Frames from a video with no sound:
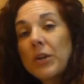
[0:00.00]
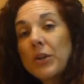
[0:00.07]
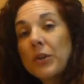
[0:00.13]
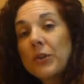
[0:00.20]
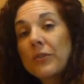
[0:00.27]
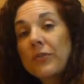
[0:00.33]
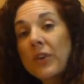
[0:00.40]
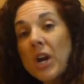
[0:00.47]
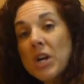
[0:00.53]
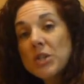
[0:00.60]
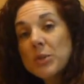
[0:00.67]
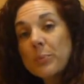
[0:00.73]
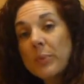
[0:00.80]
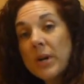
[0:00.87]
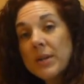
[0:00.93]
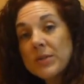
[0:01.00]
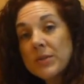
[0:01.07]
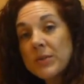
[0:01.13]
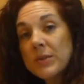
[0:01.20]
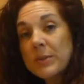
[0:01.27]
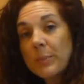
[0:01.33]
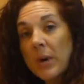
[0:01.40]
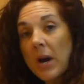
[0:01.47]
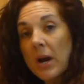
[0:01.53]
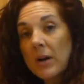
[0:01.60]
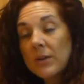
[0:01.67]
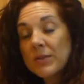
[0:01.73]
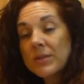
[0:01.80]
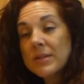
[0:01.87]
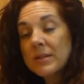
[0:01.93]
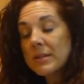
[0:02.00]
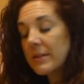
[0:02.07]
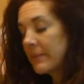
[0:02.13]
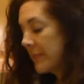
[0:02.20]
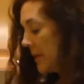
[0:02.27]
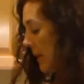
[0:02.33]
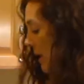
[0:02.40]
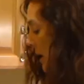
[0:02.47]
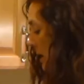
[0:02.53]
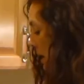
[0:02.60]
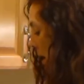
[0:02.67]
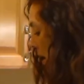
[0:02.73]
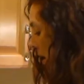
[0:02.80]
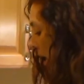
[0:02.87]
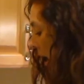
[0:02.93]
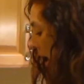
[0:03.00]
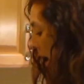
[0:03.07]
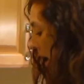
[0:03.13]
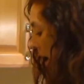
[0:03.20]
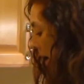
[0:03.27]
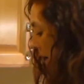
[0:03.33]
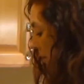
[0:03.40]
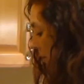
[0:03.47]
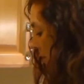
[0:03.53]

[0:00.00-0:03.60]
your fresh Brussels sprouts. Now, I